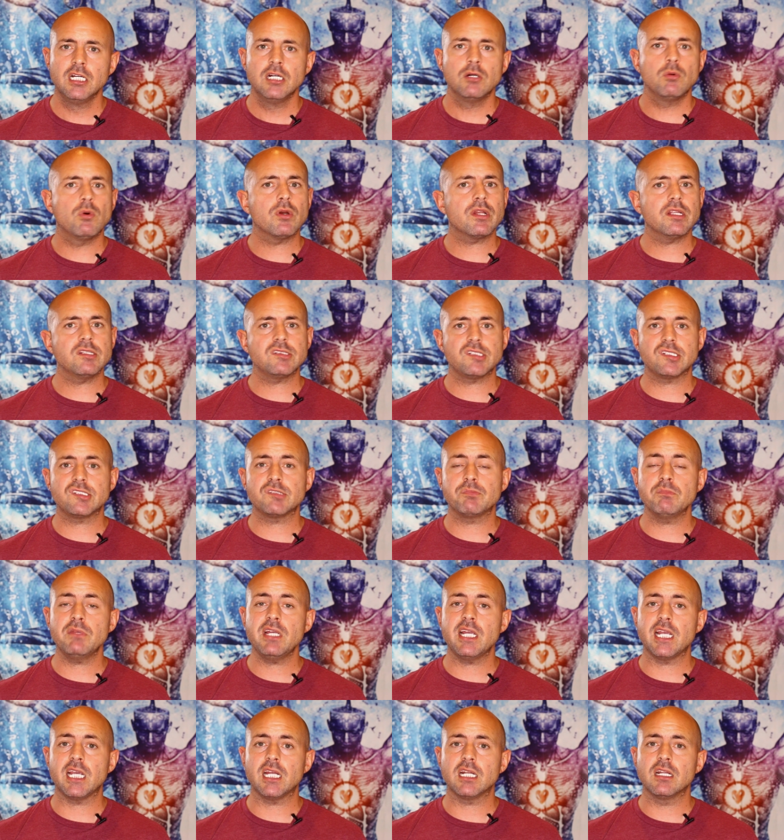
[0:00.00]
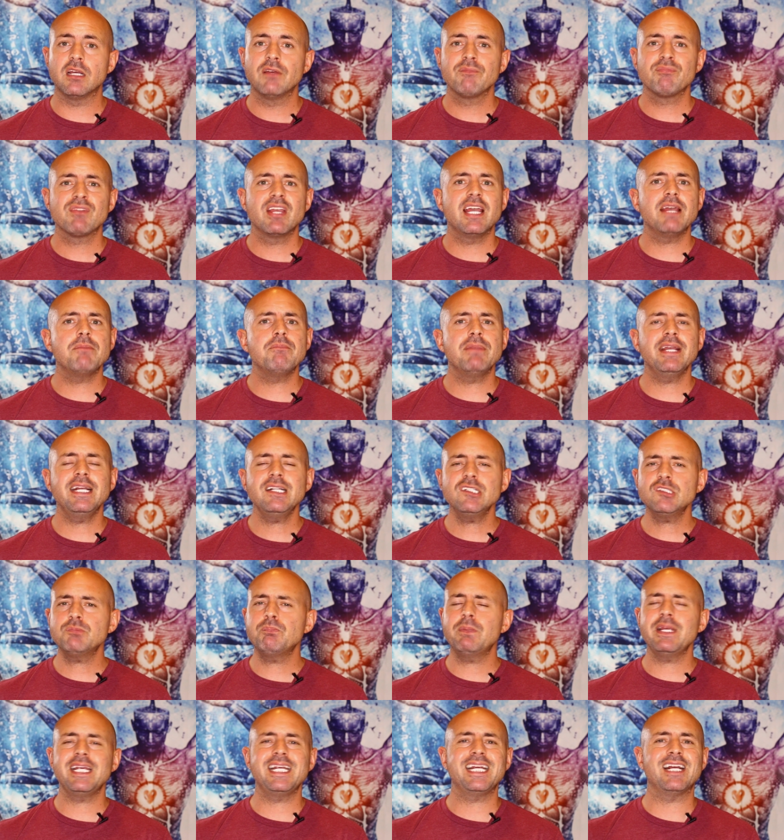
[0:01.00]
What does this mean? It means
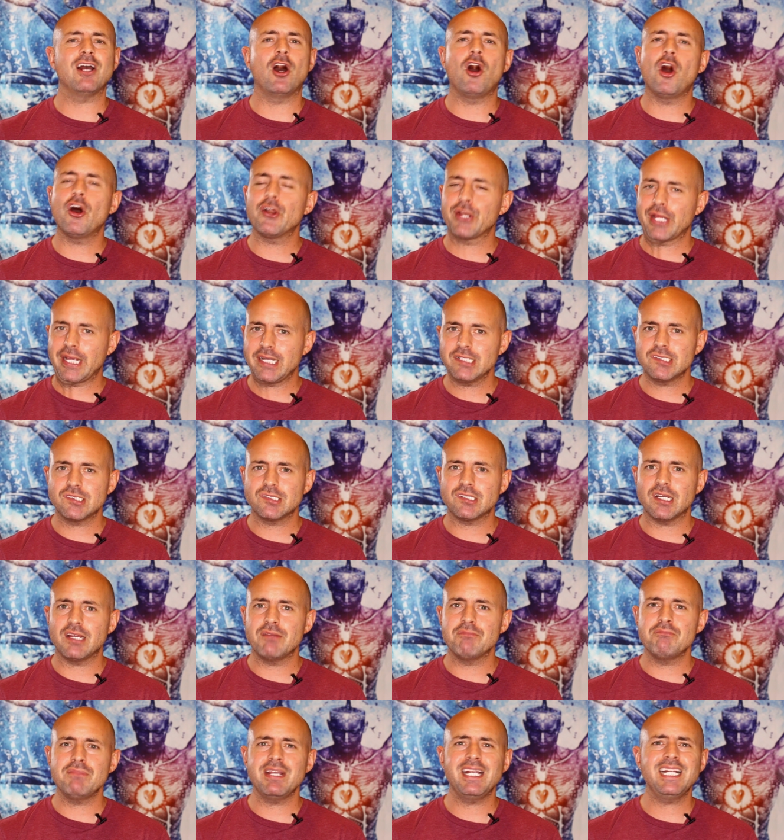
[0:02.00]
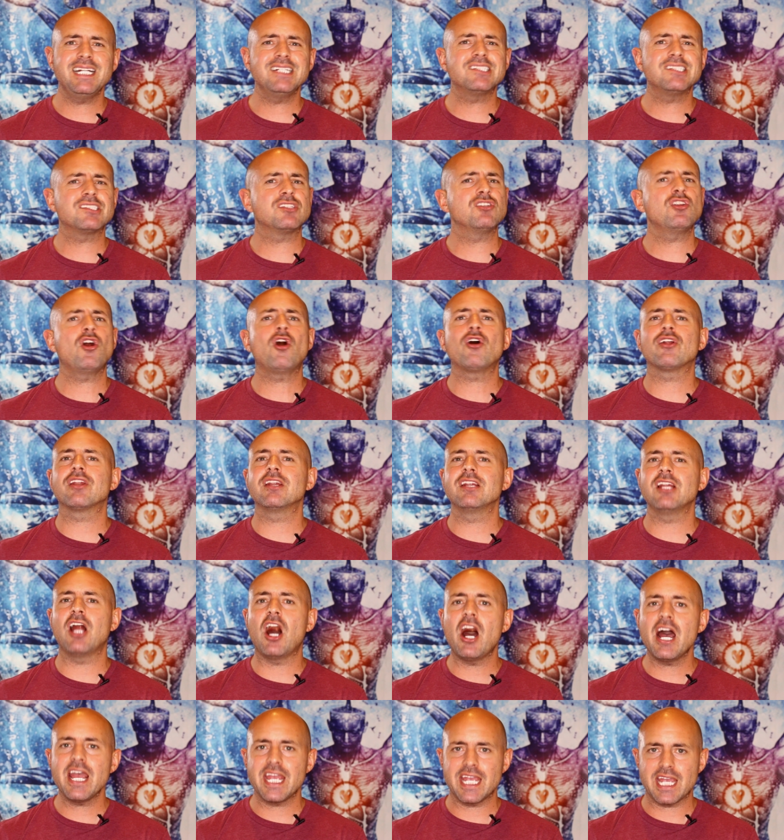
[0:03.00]
being honest. It means not
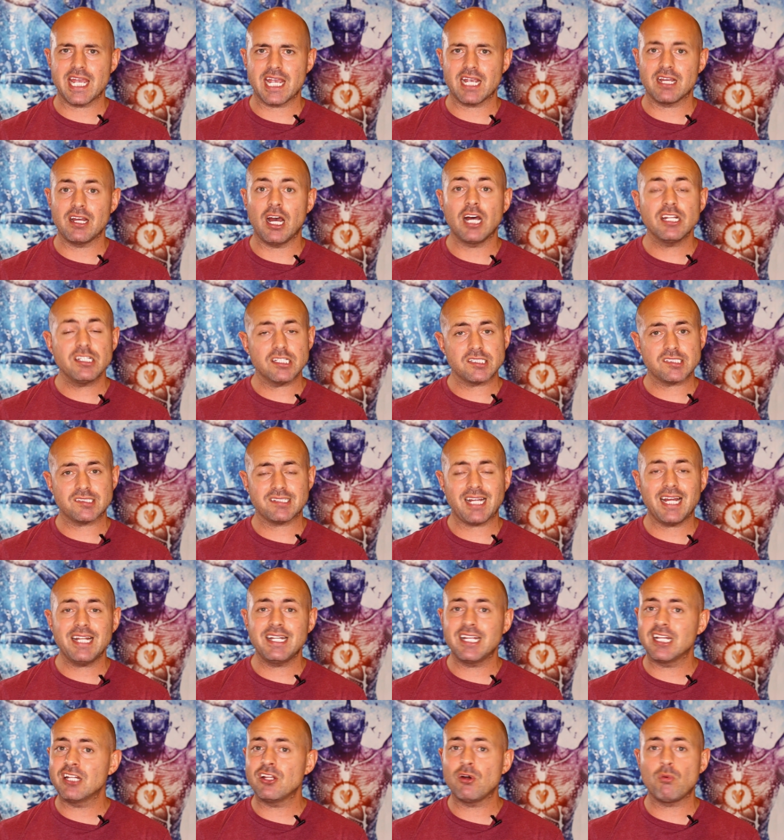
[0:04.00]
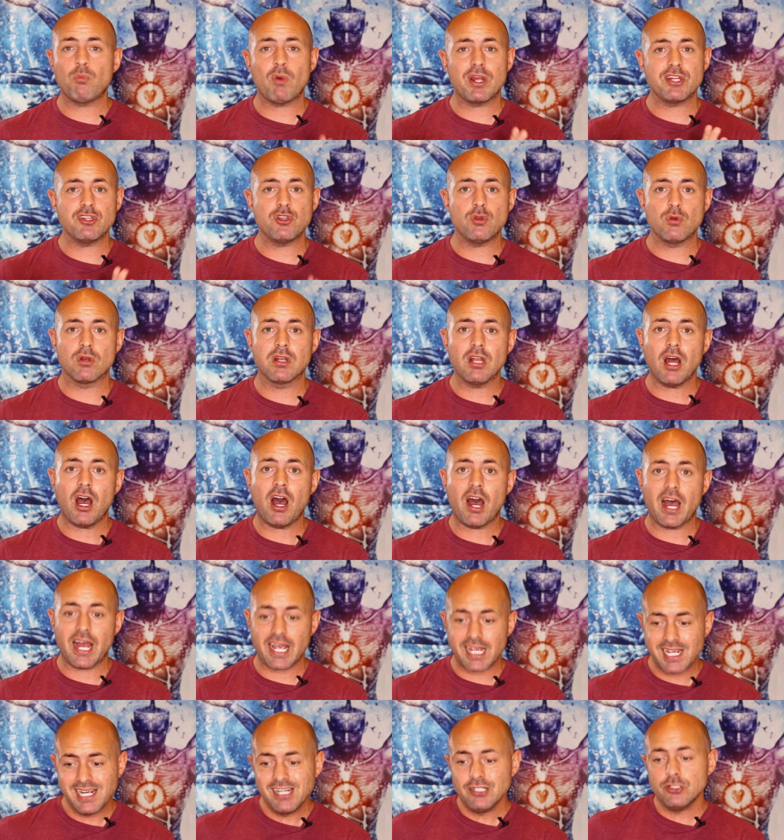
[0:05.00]
lying. Understanding that when you
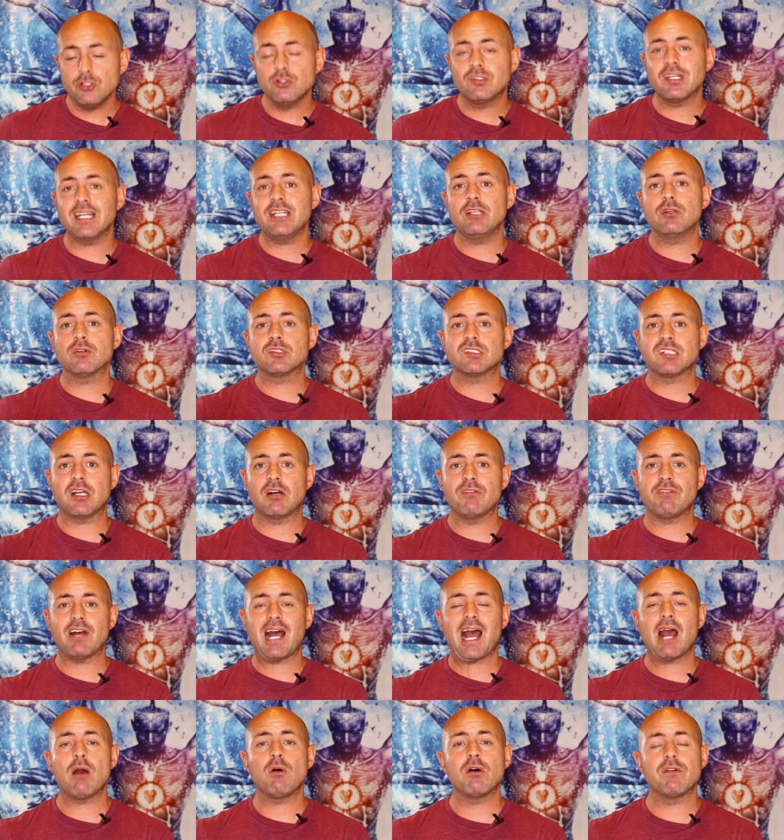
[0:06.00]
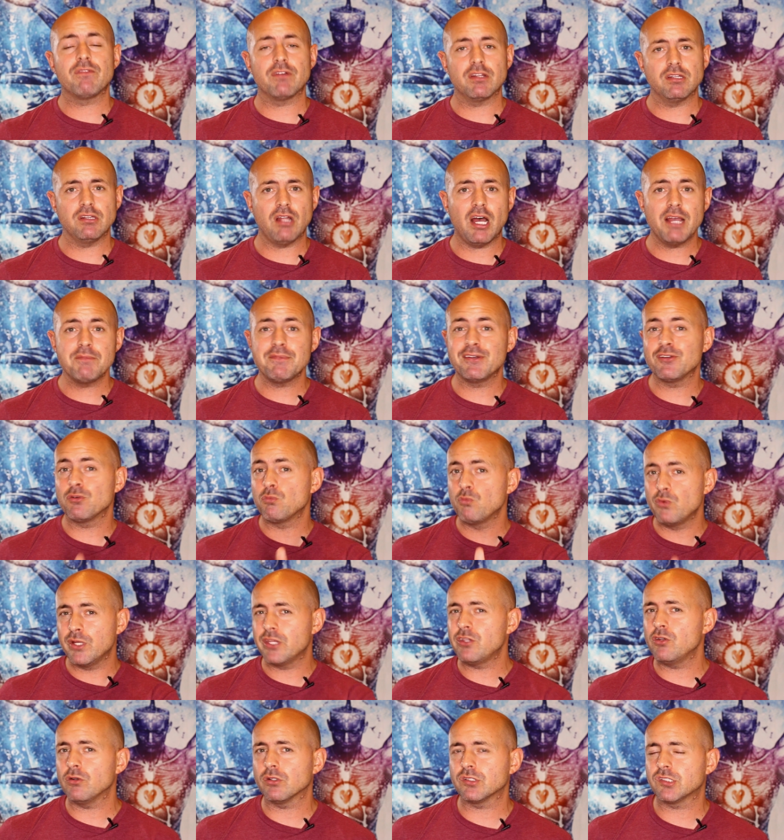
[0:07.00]
lie, you take yourself out of alignment
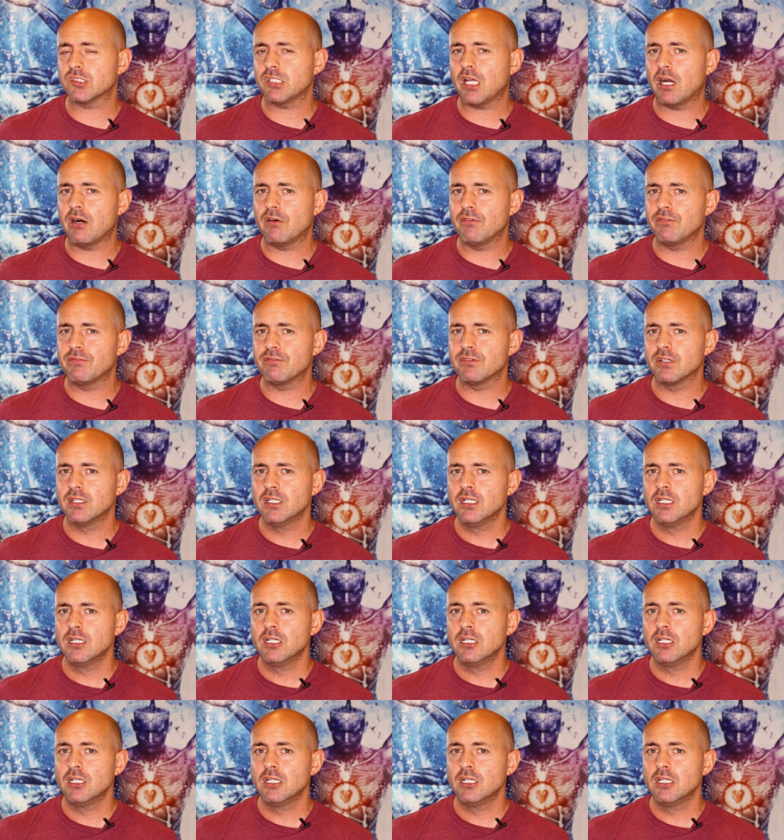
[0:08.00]
with yourself.